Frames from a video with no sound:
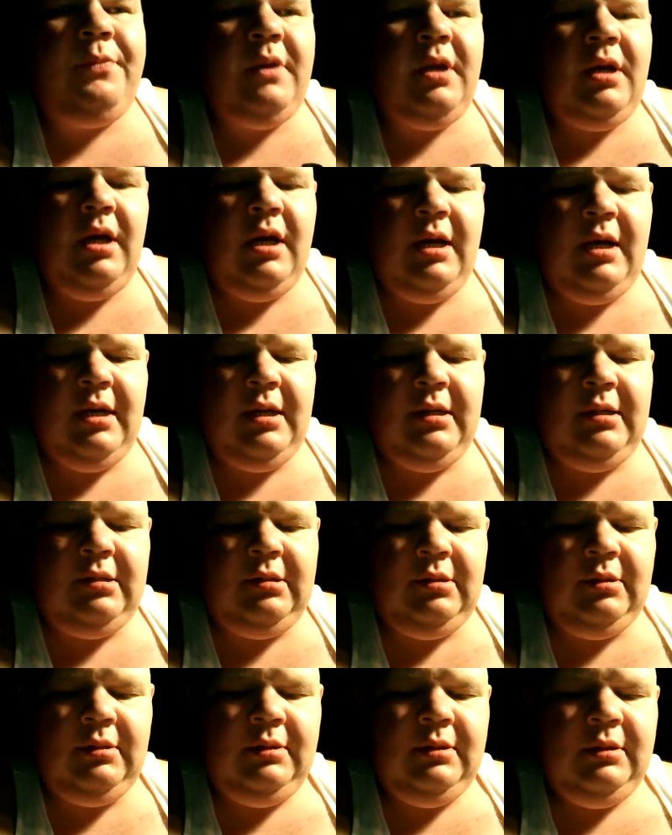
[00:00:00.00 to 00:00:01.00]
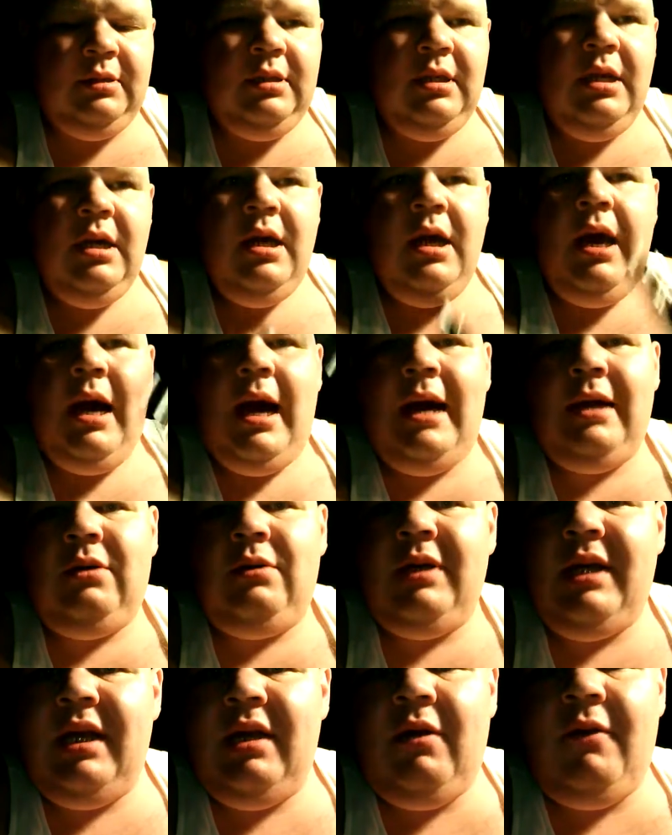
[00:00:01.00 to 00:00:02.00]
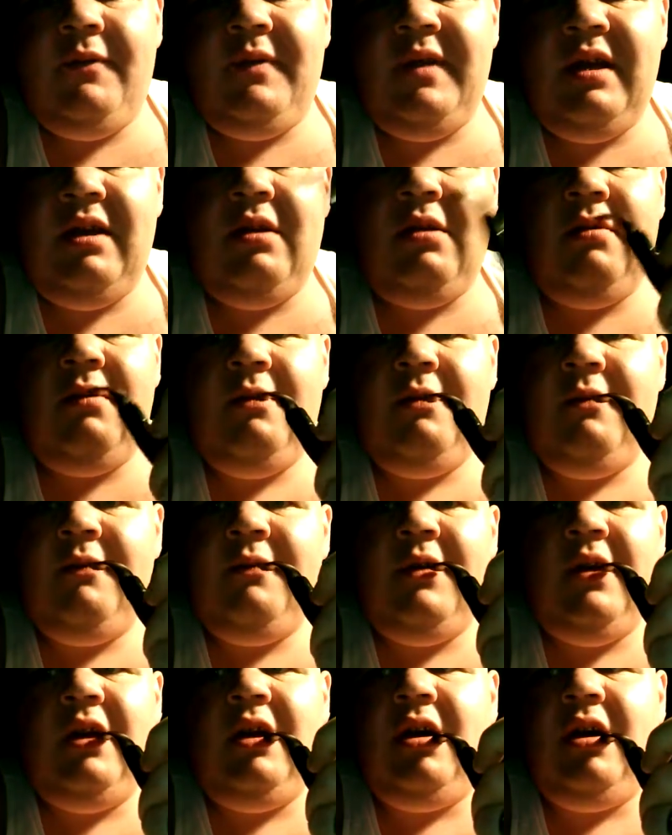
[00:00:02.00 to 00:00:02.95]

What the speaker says: I don't get over there very